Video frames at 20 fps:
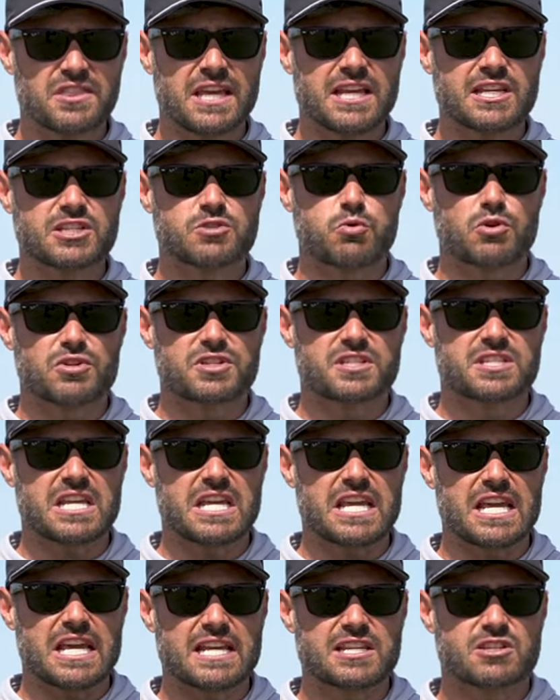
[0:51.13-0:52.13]
things we'll
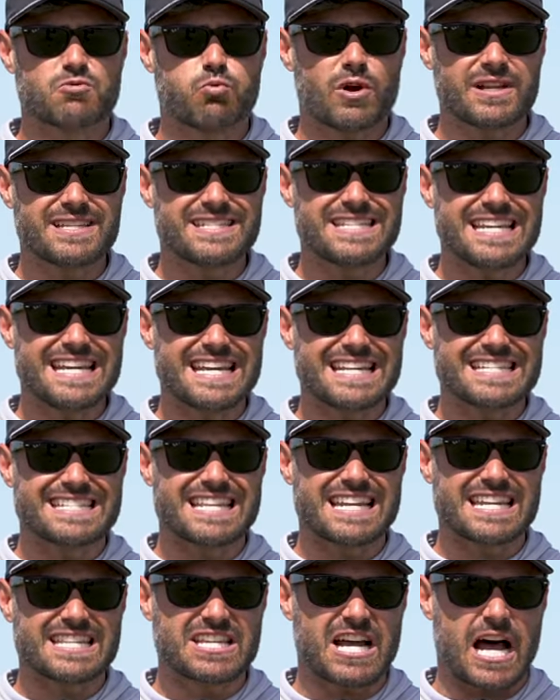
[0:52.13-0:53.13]
see is once he gets
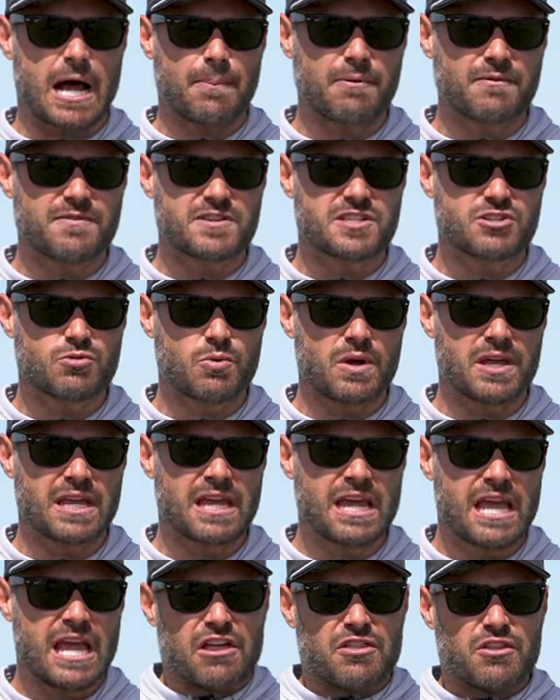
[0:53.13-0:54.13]
to the top of his
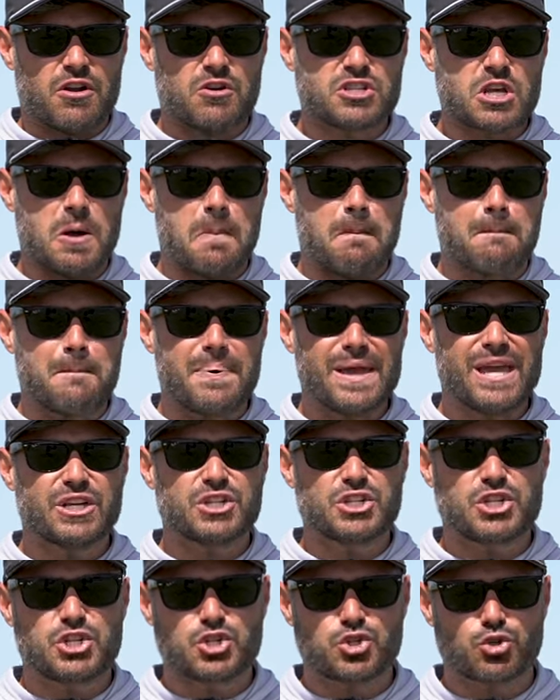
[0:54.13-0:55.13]
swing, there's a
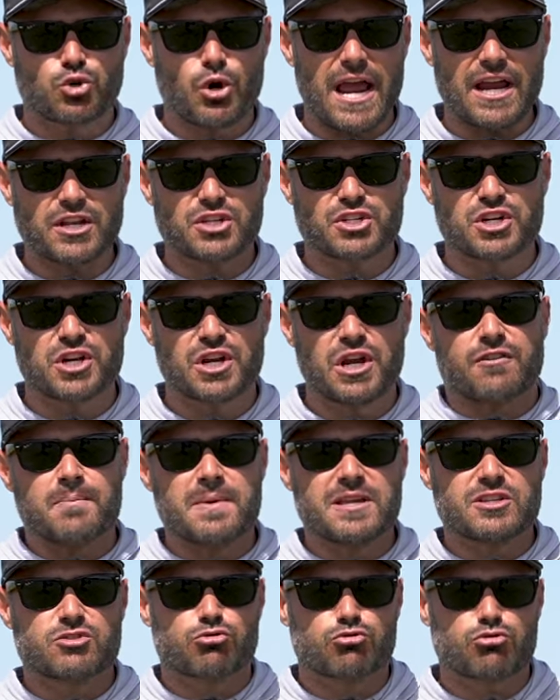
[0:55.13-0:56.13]
big stretch
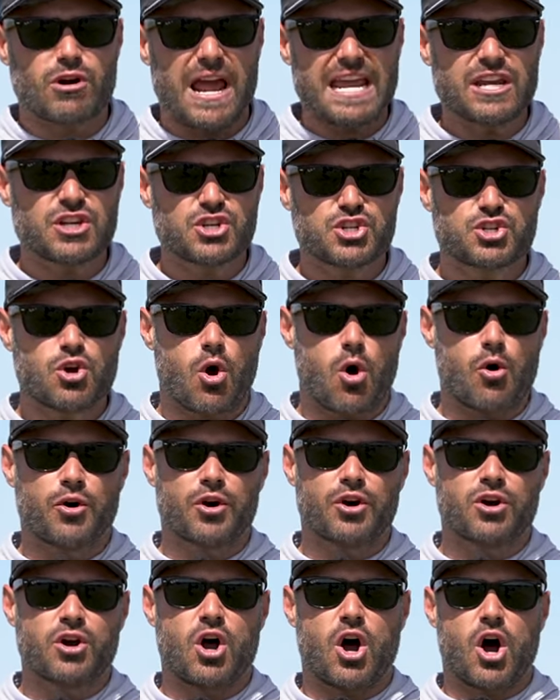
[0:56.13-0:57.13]
from his right
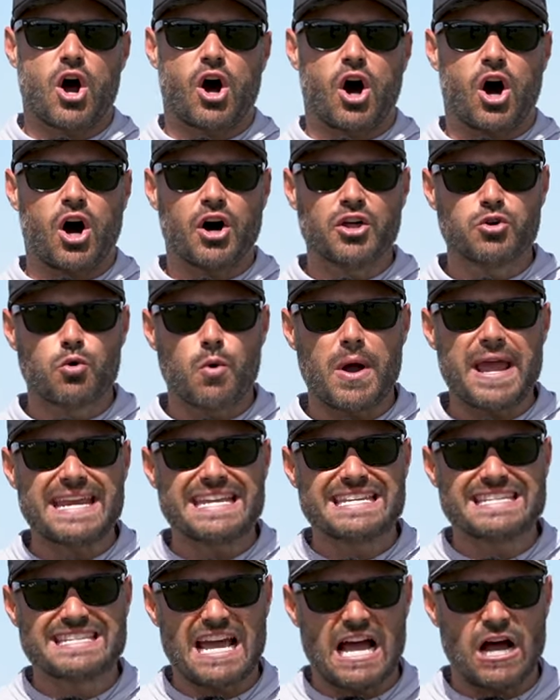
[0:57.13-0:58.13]
shoulder all the way
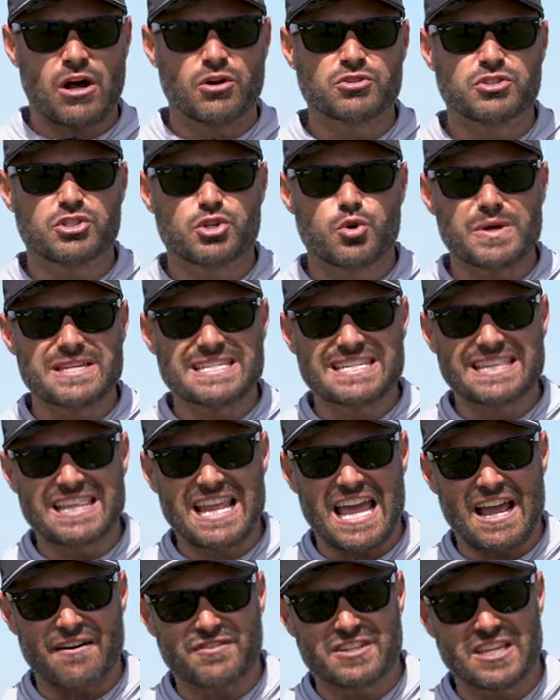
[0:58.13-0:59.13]
down to his
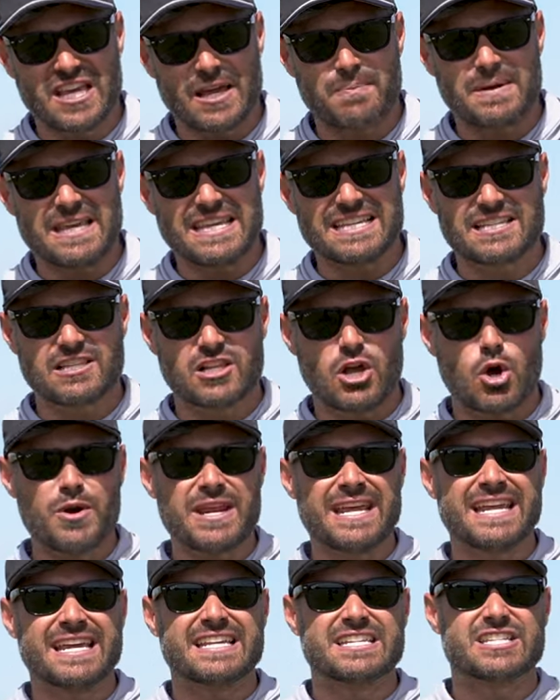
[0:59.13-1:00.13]
left hip. He's
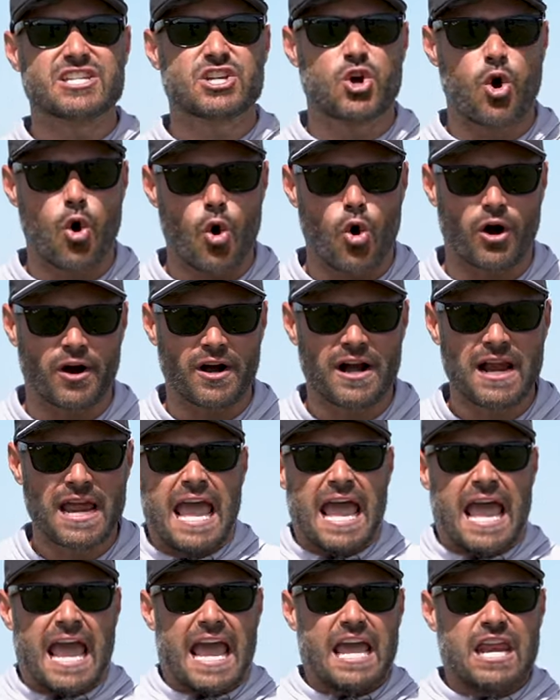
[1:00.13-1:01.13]
loading his core.
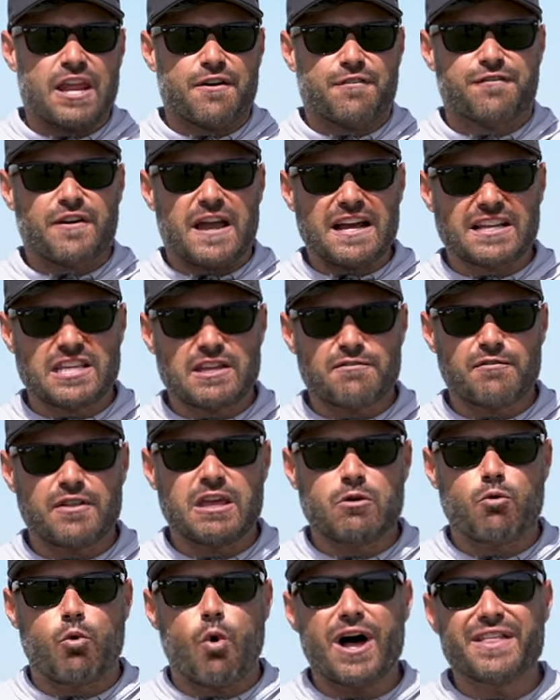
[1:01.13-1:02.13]
And
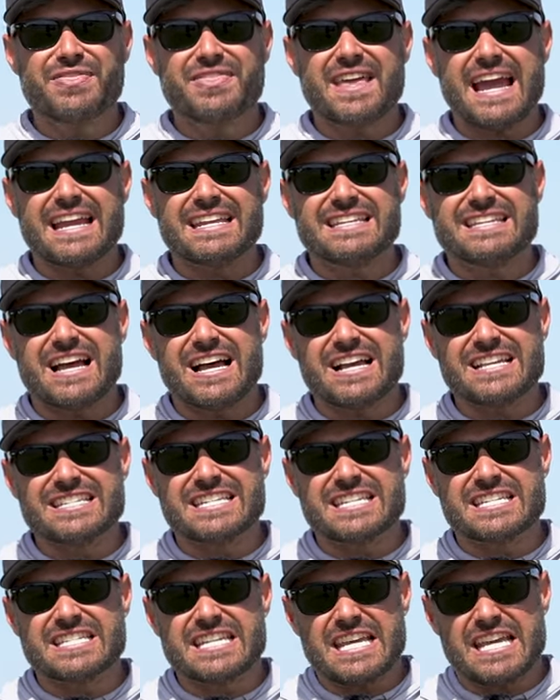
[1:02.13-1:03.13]
effectively what that
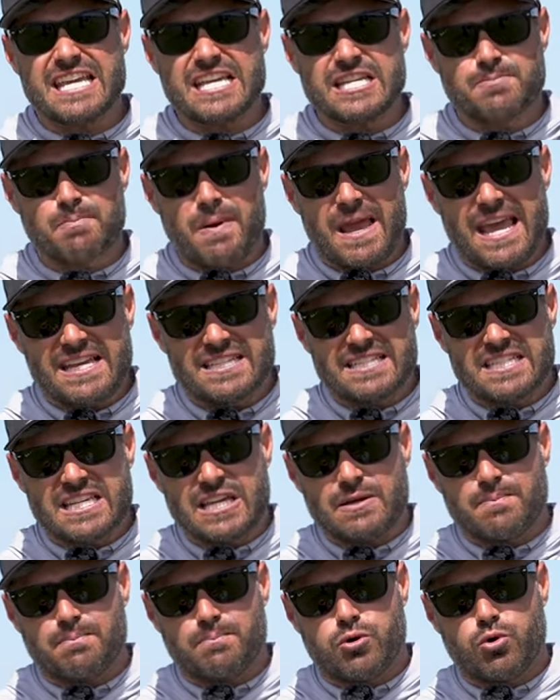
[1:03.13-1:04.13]
does is he's
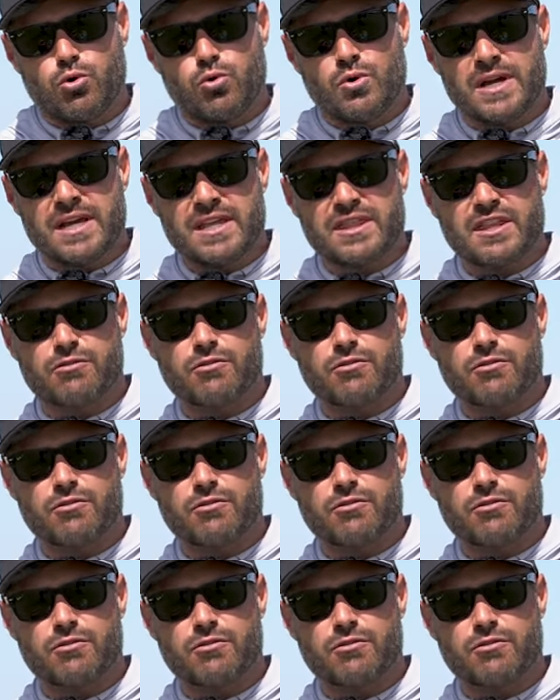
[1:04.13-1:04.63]
basically pulling